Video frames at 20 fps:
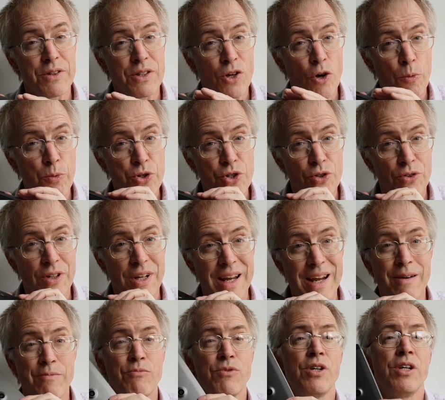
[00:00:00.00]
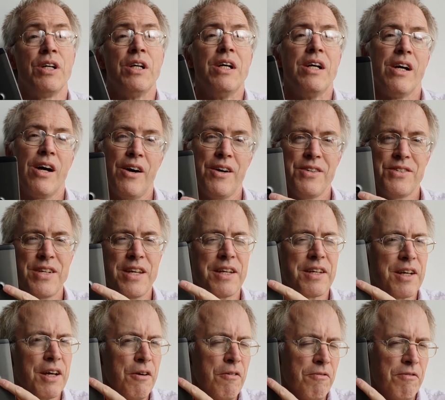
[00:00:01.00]
the optional camera, I say
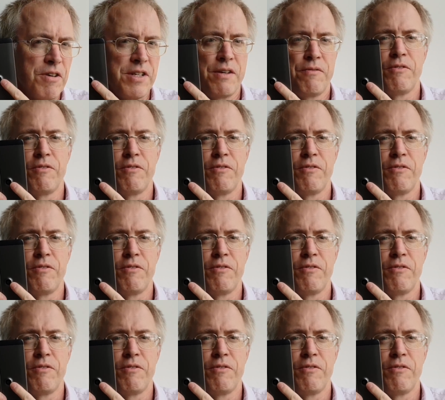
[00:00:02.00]
go for it